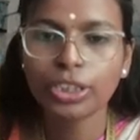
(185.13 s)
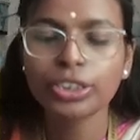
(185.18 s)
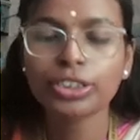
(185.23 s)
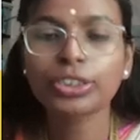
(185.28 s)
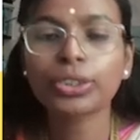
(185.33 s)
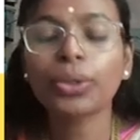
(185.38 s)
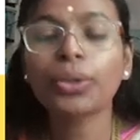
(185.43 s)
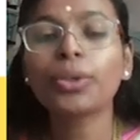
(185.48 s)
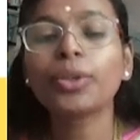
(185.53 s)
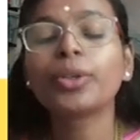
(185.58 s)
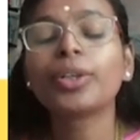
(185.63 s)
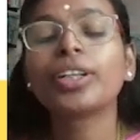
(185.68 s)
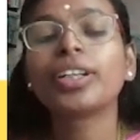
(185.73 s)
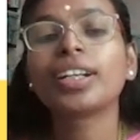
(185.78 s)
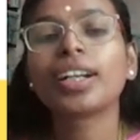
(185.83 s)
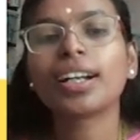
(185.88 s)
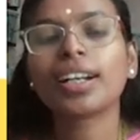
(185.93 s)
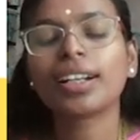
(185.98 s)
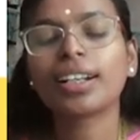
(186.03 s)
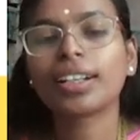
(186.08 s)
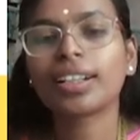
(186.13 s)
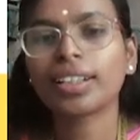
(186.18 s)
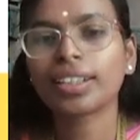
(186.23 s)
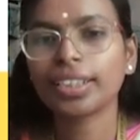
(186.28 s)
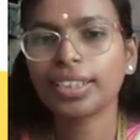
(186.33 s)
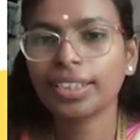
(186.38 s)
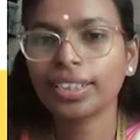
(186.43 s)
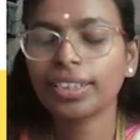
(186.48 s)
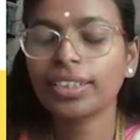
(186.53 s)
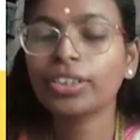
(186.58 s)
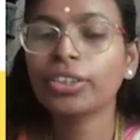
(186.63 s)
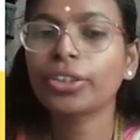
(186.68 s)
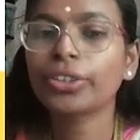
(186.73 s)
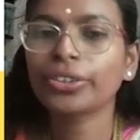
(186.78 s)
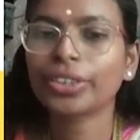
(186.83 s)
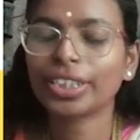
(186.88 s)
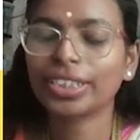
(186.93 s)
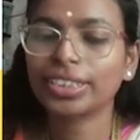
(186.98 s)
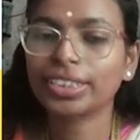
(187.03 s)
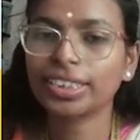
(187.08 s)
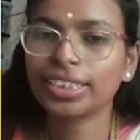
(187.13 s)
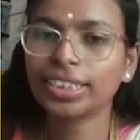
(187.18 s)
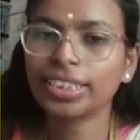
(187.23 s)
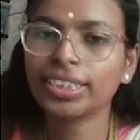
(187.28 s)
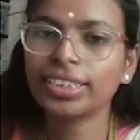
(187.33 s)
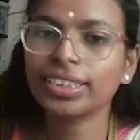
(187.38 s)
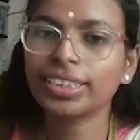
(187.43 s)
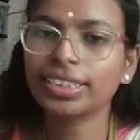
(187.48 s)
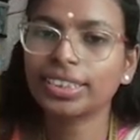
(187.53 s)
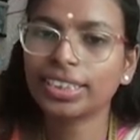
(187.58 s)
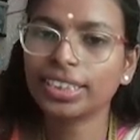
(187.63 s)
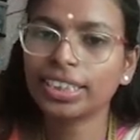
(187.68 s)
So here your G is